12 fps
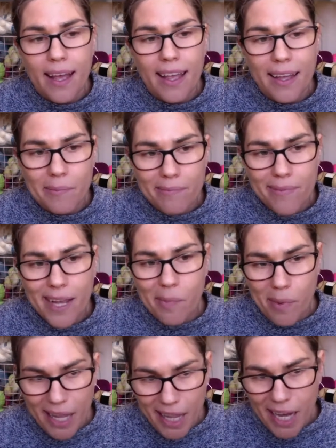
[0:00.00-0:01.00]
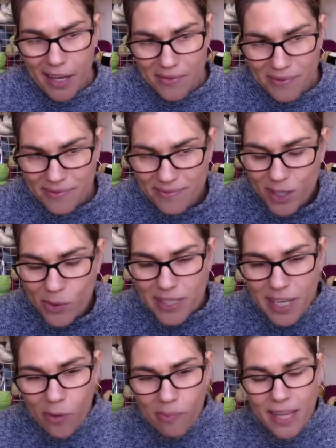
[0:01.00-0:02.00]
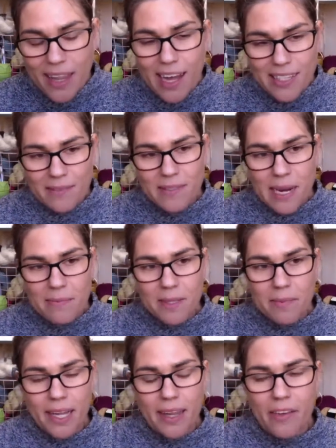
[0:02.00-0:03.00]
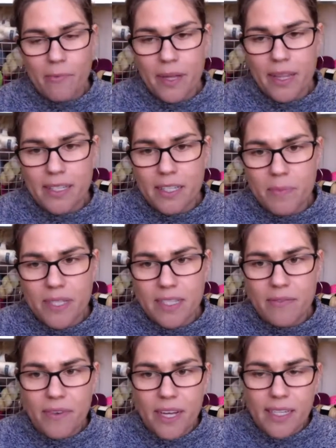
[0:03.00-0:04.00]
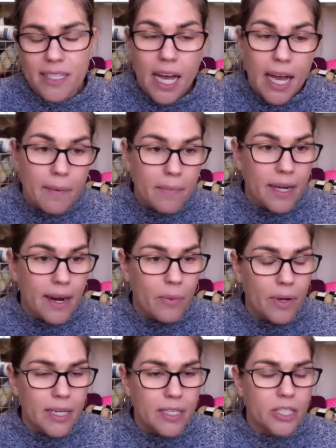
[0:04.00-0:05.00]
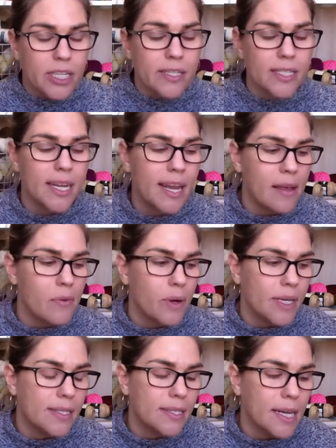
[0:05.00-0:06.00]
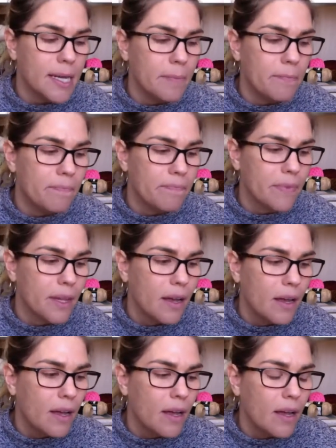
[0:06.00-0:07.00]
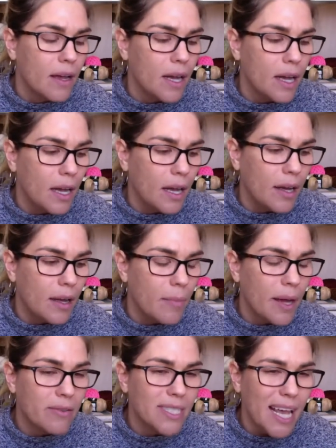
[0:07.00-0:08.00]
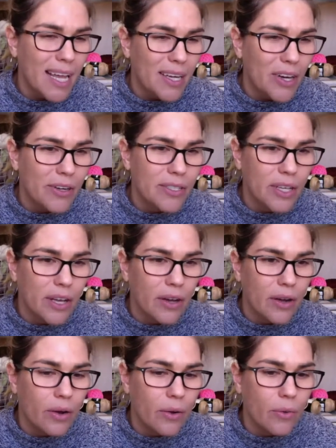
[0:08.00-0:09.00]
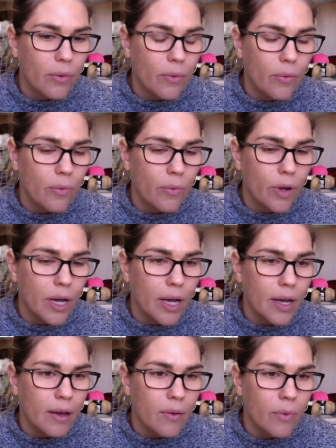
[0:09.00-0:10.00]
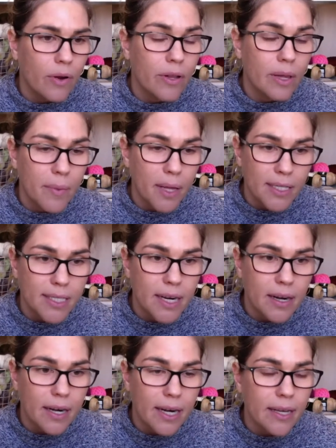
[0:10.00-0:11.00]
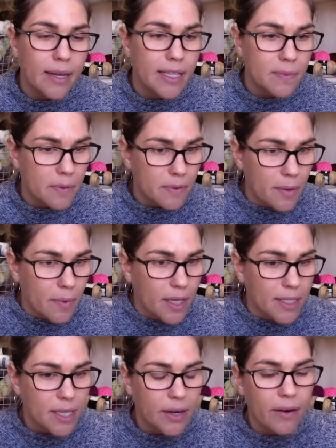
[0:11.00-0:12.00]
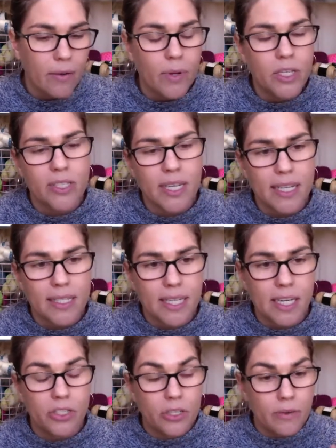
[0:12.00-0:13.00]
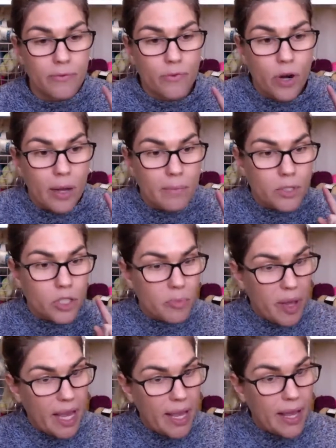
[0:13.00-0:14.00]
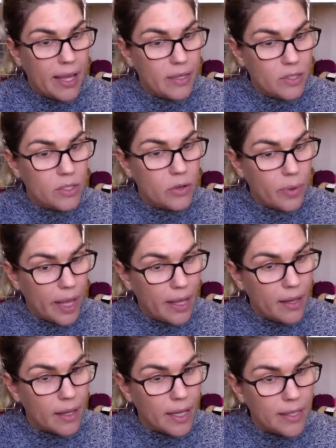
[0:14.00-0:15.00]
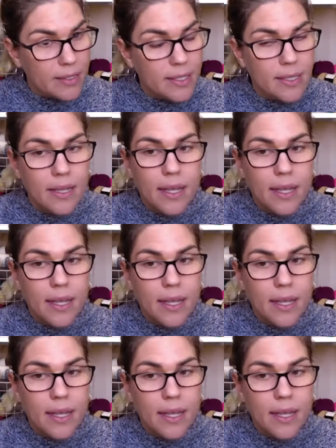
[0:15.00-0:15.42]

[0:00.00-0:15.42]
in my life. So it's helped me lots of times in my life, but the specific time that I wanted to share today was, about 10 years ago, we were in the military, husband's in the military, and we just got stationed from Japan to England.